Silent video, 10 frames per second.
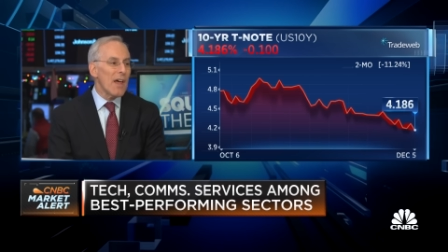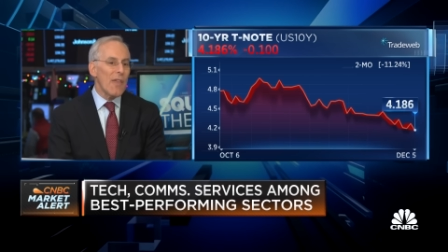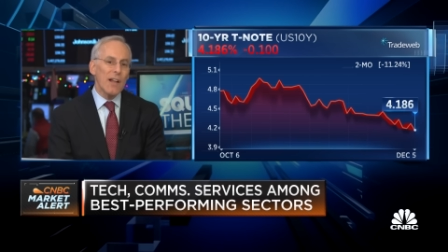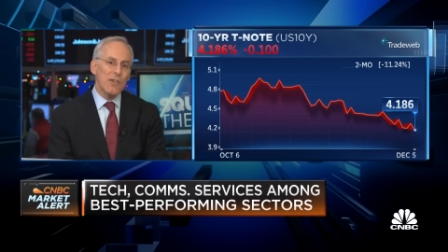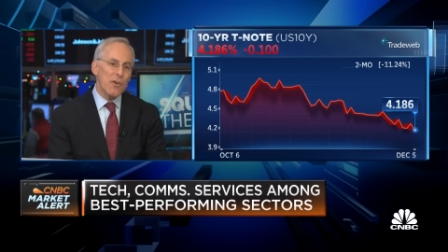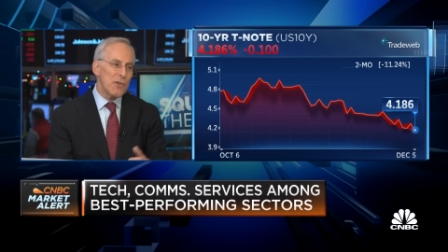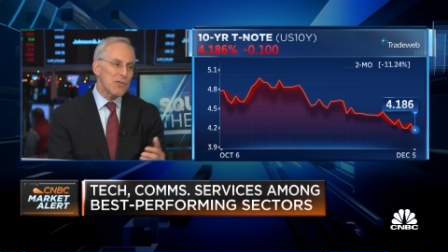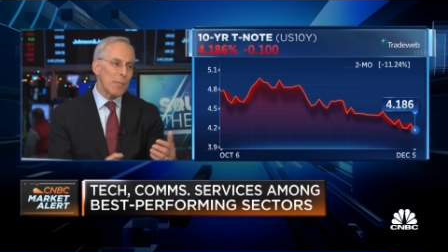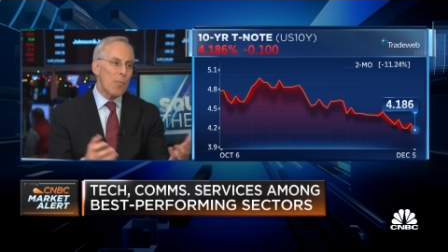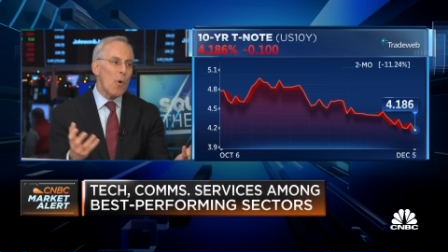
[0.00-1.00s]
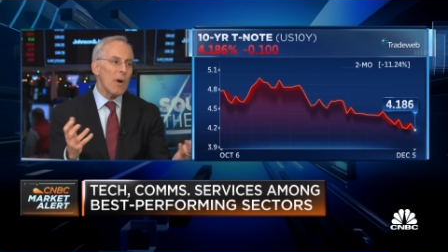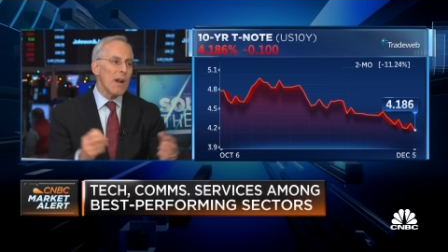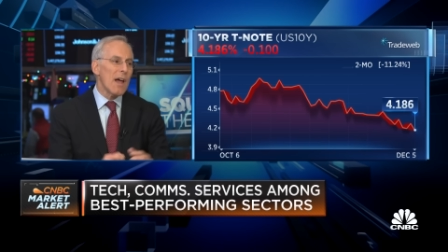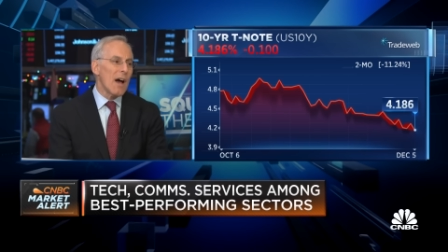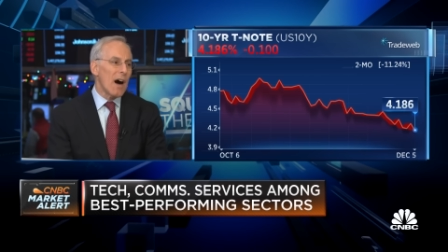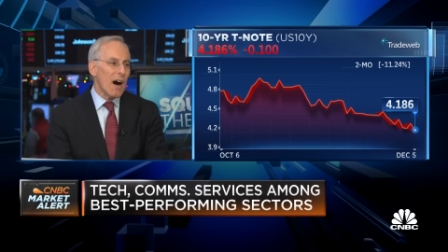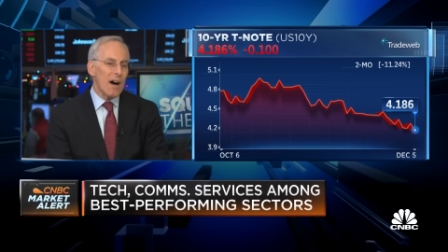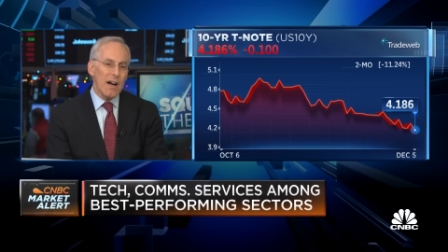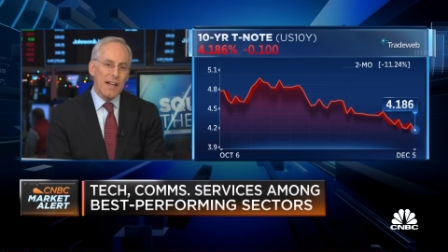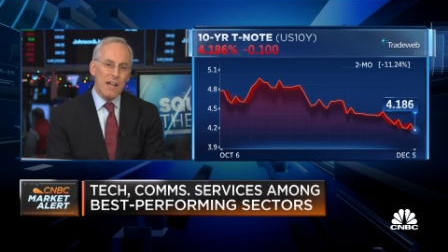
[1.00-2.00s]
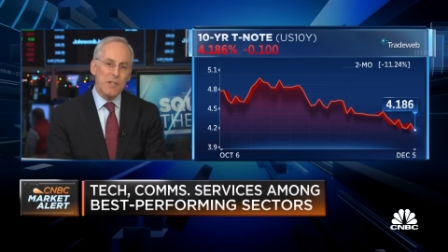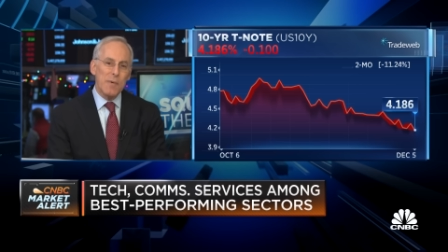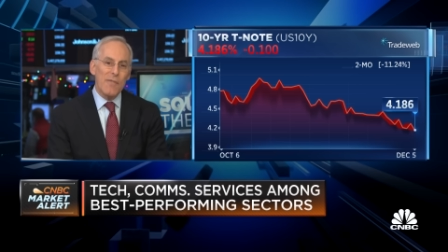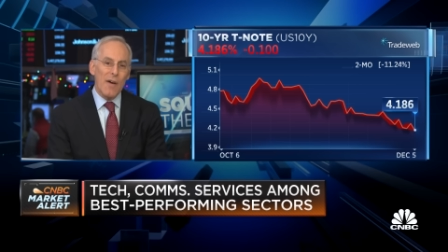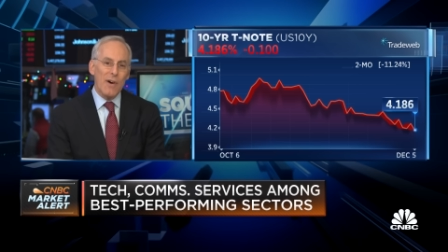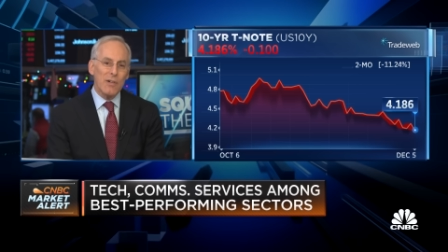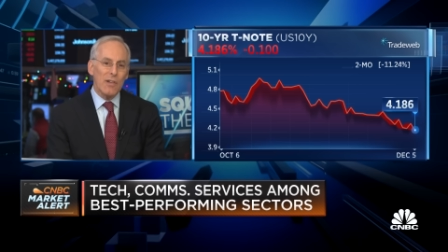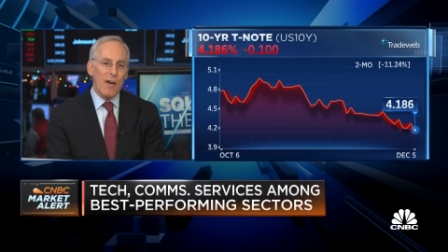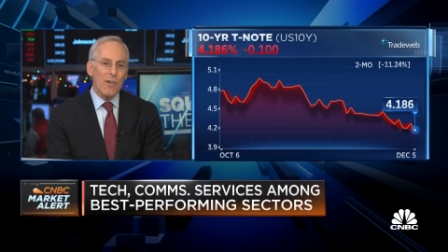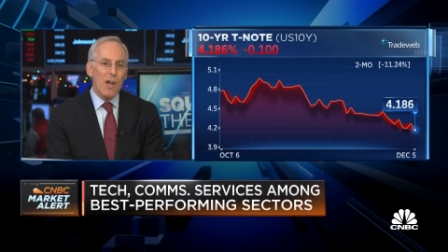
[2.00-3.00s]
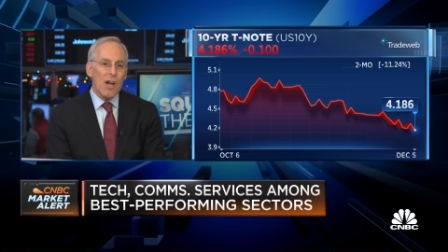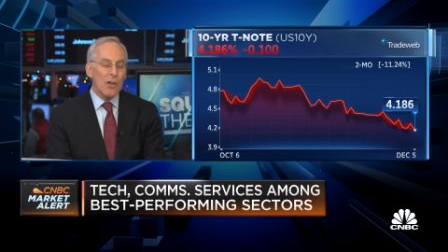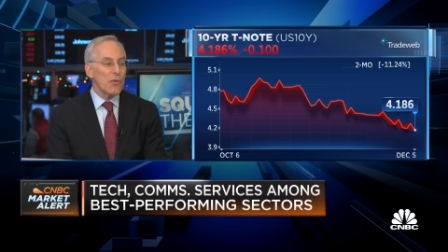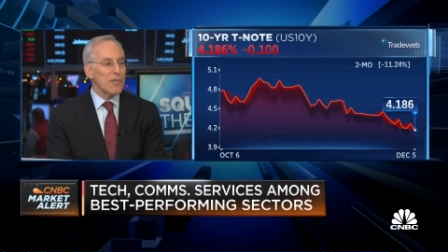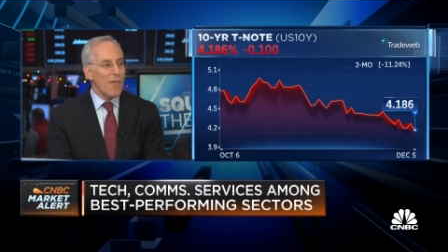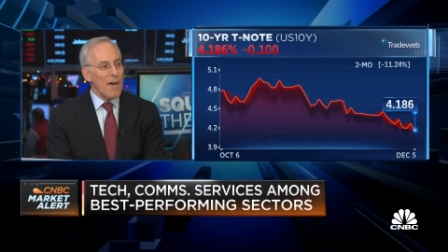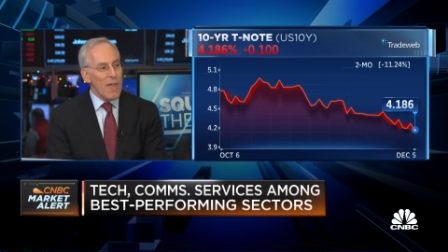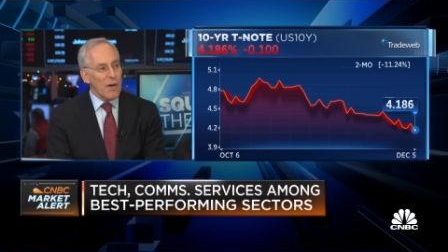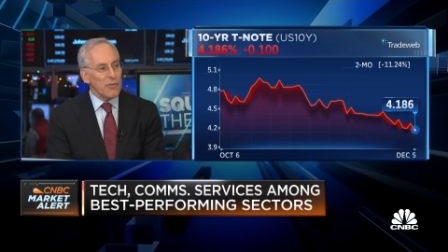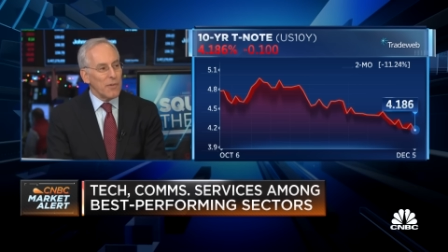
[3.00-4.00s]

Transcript: that could support uh, an S&P 500 level close to 5,000.